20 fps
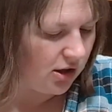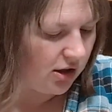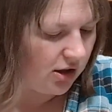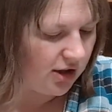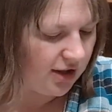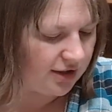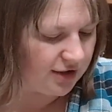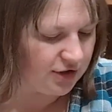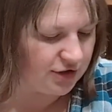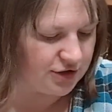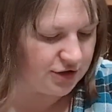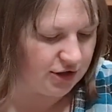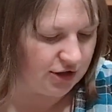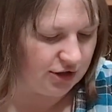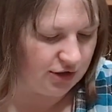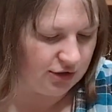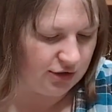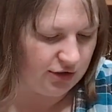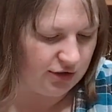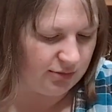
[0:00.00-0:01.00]
On your
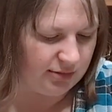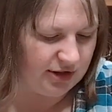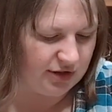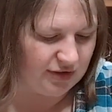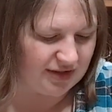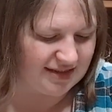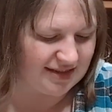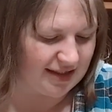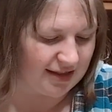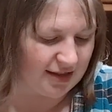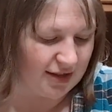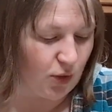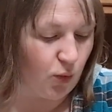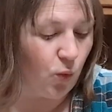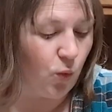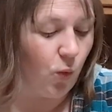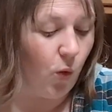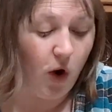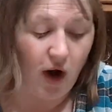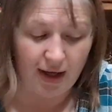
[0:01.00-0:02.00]
turn, you may do exactly
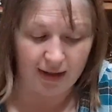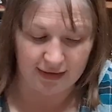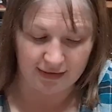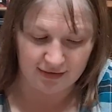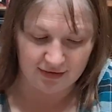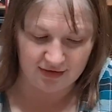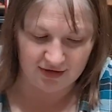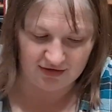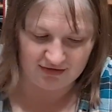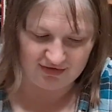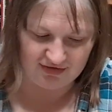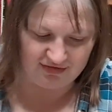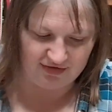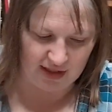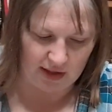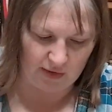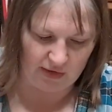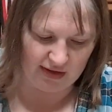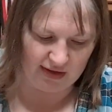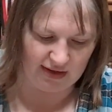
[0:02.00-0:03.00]
one of the
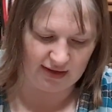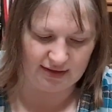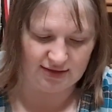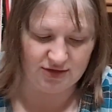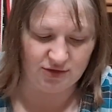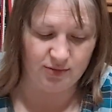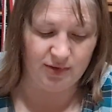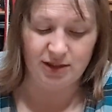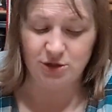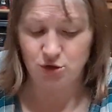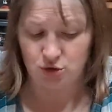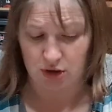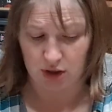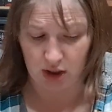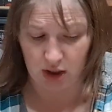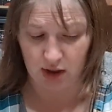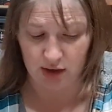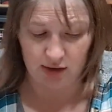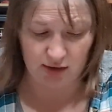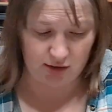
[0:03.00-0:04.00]
following things. You may
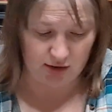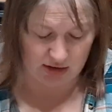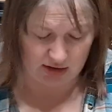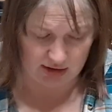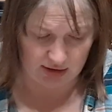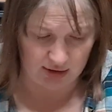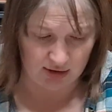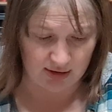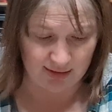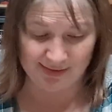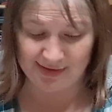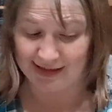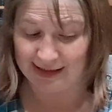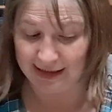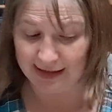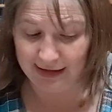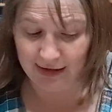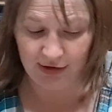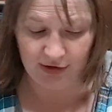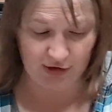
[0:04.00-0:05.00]
draw a card,
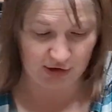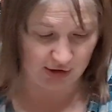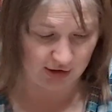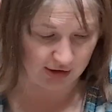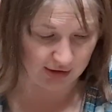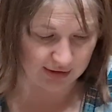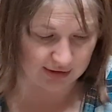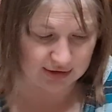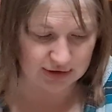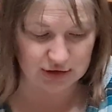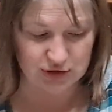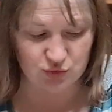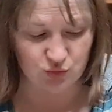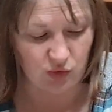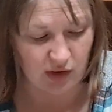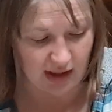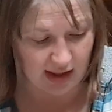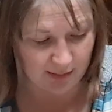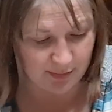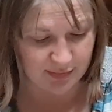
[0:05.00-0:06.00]
play a card,
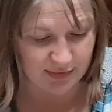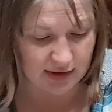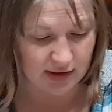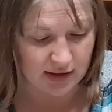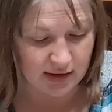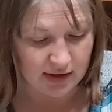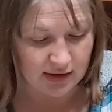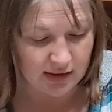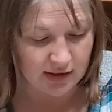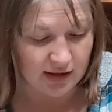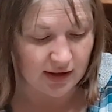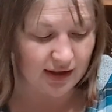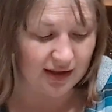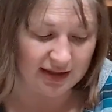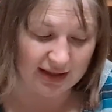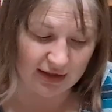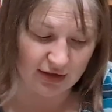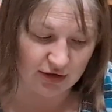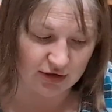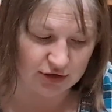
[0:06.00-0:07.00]
swap a
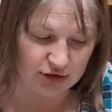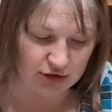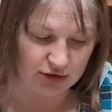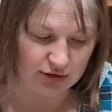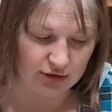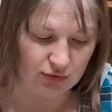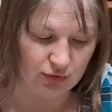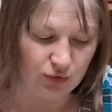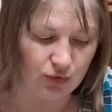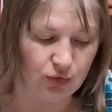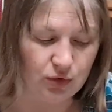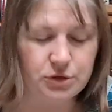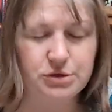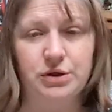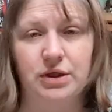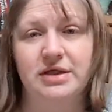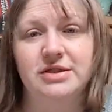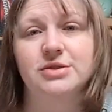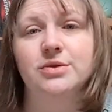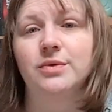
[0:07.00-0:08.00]
character, or
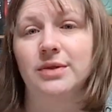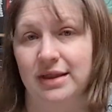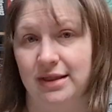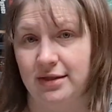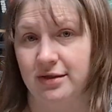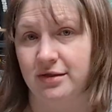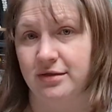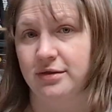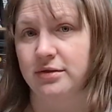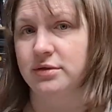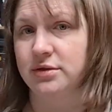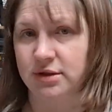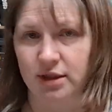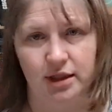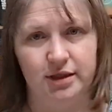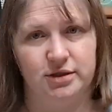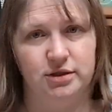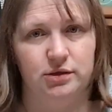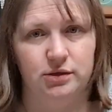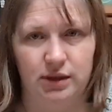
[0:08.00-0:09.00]
try to kill
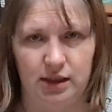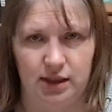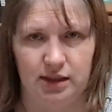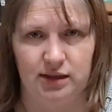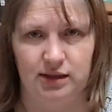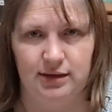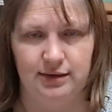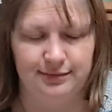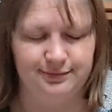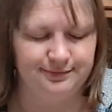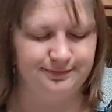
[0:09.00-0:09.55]
Dr. Lucky.